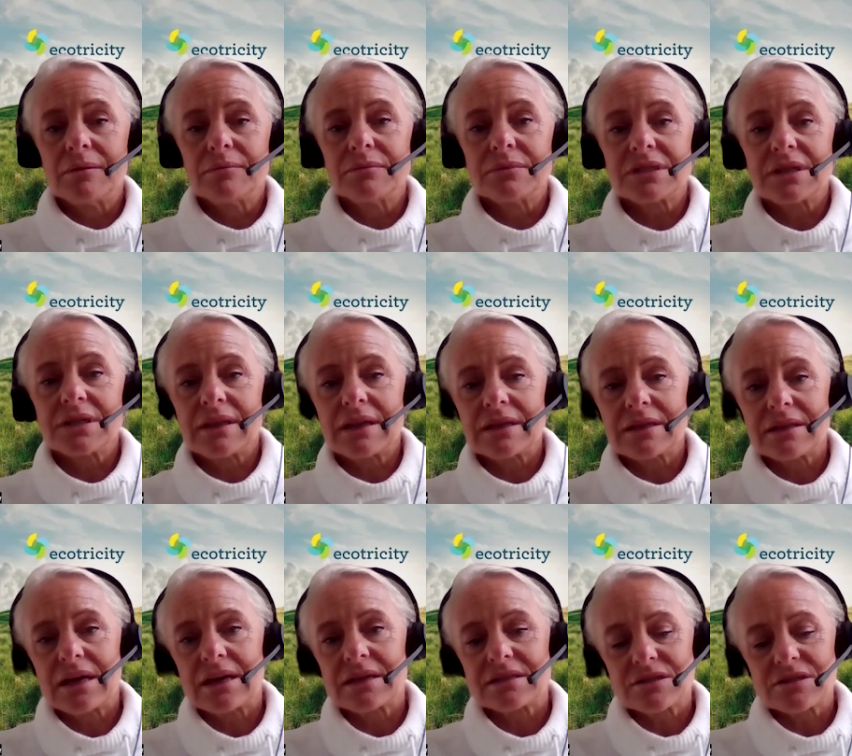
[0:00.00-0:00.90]
so
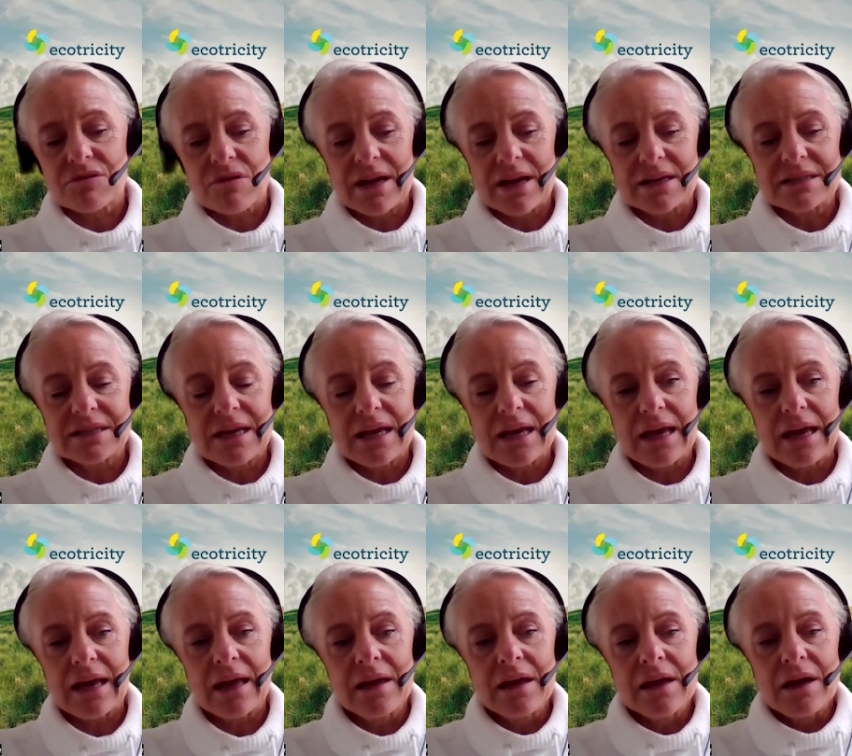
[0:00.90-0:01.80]
that's great to
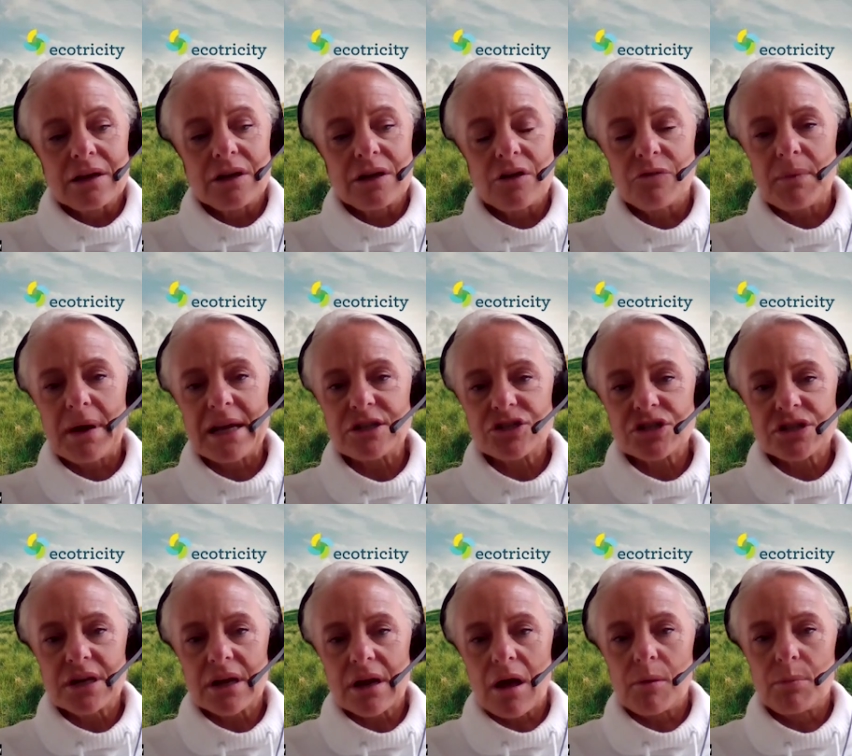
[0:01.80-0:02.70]
hear. You've
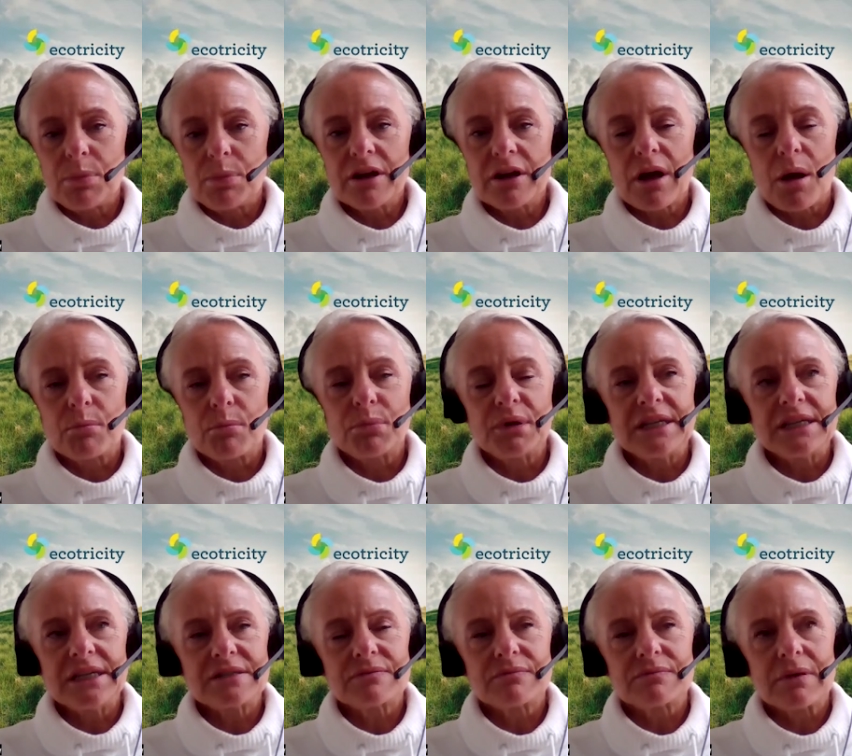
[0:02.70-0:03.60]
mentioned a couple of
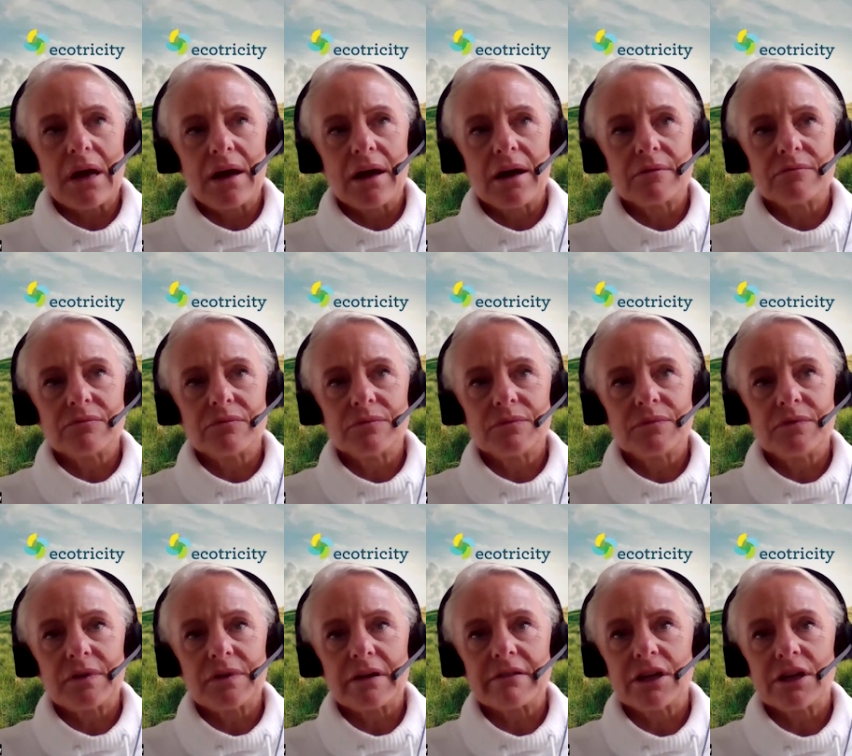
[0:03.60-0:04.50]
companies
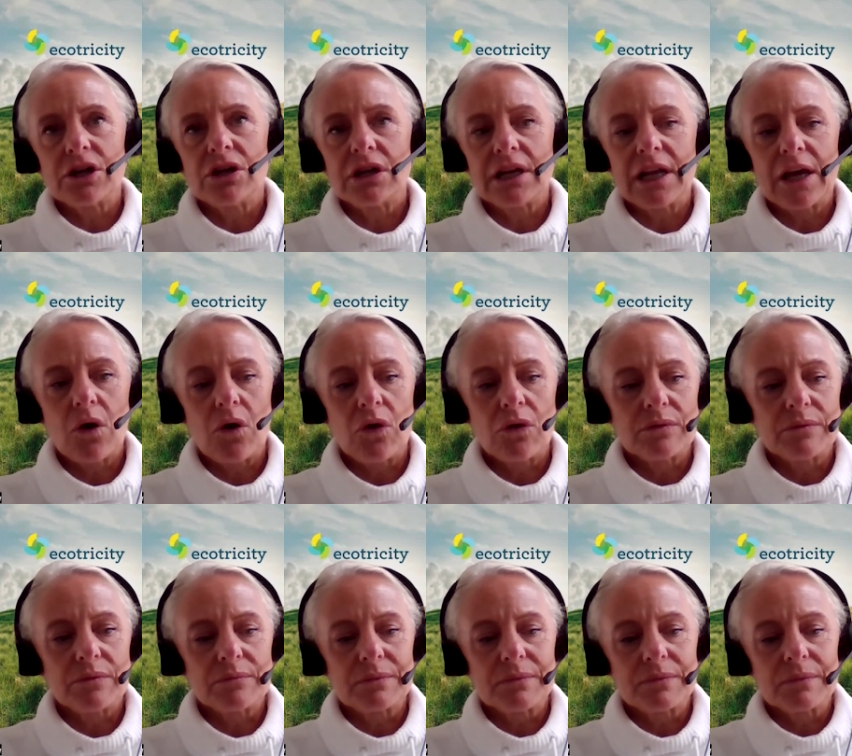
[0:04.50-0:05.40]
very early
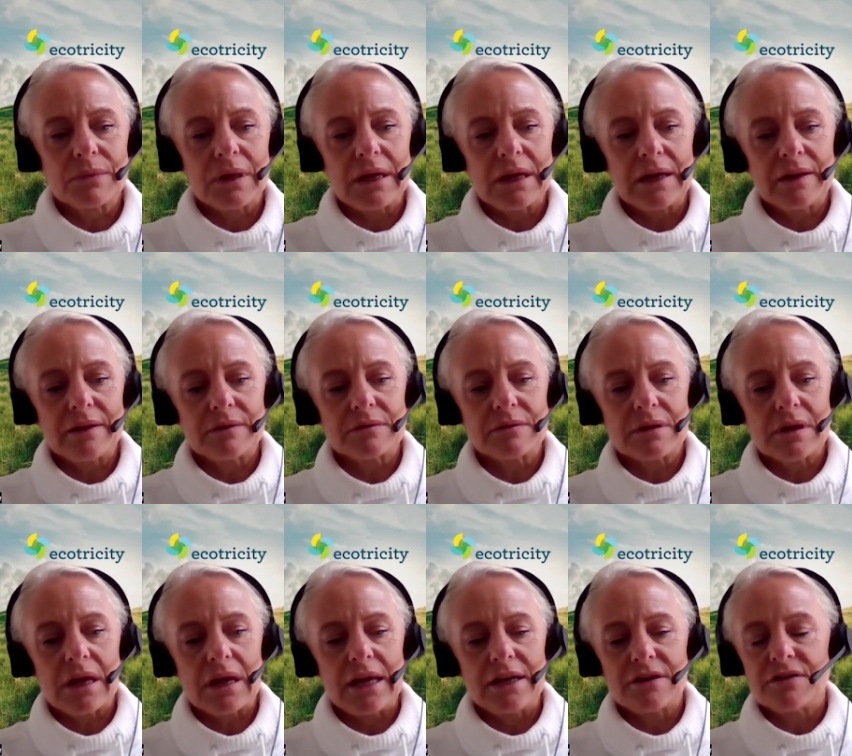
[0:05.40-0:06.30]
on
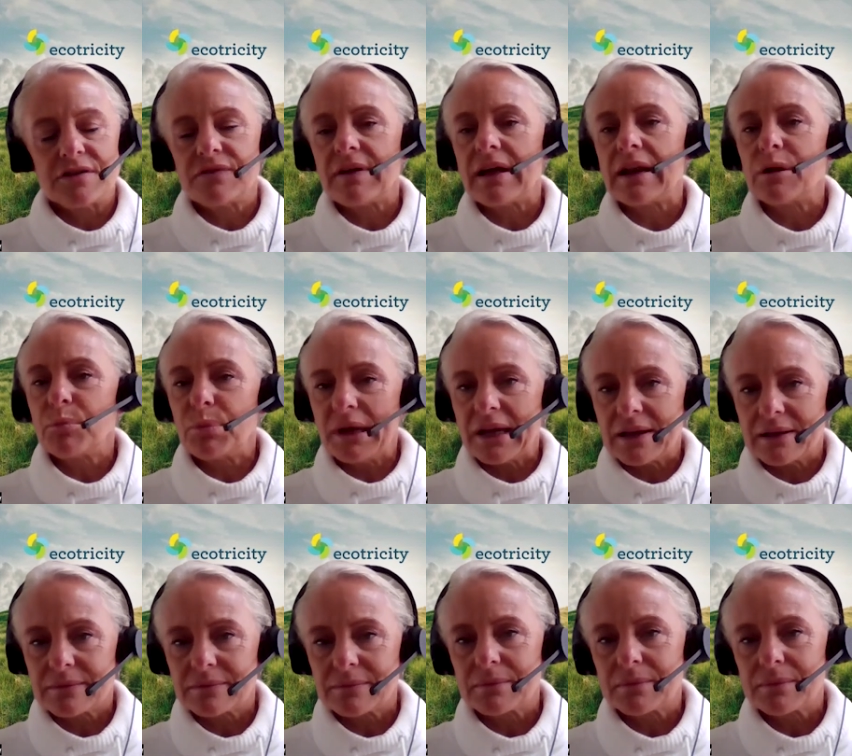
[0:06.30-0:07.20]
in
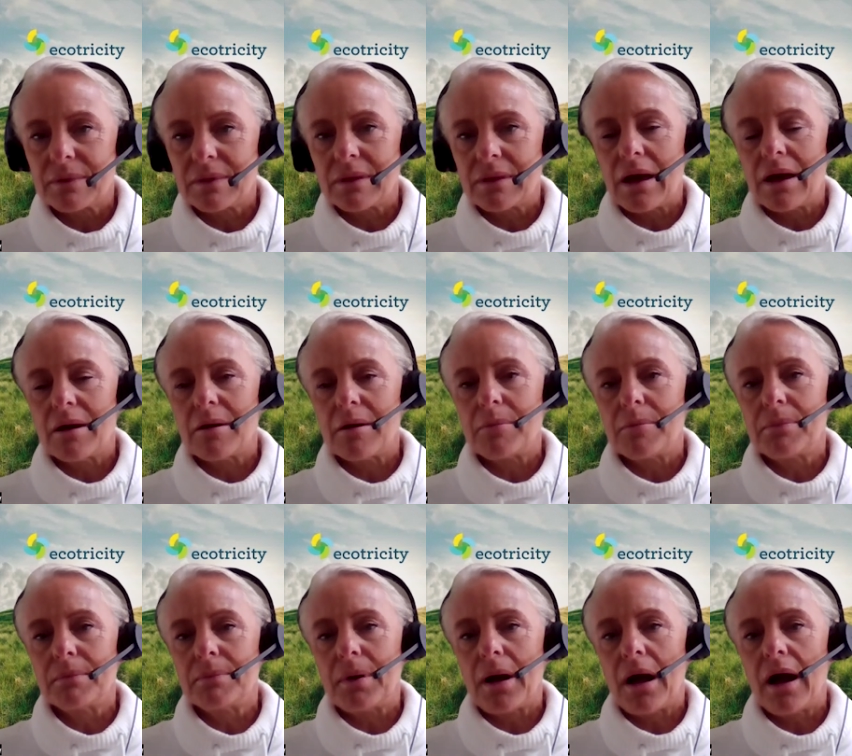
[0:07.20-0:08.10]
developing
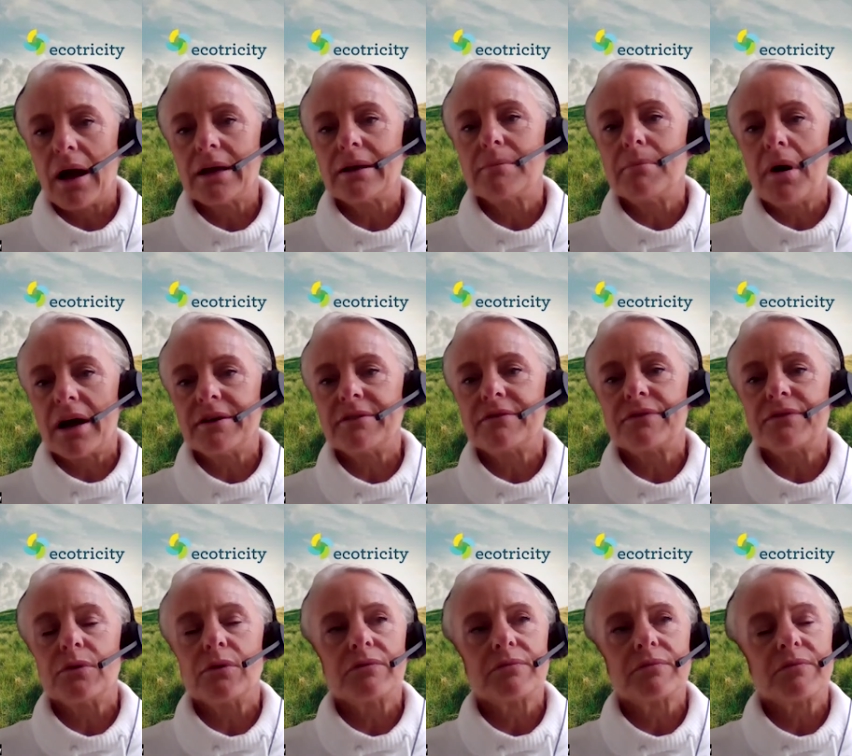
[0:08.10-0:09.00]
behind
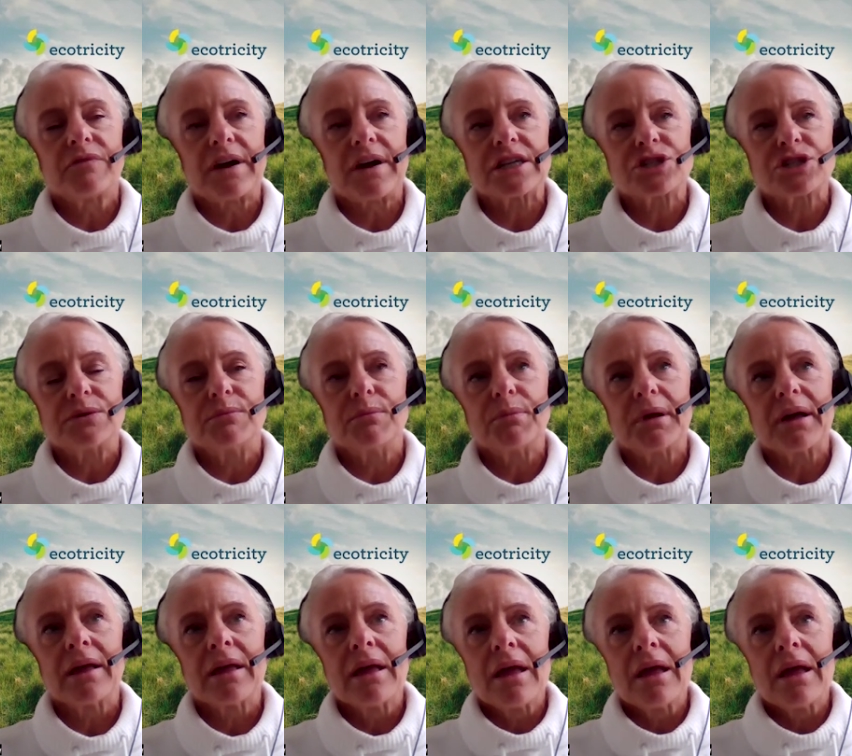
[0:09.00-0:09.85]
mindful fashion, but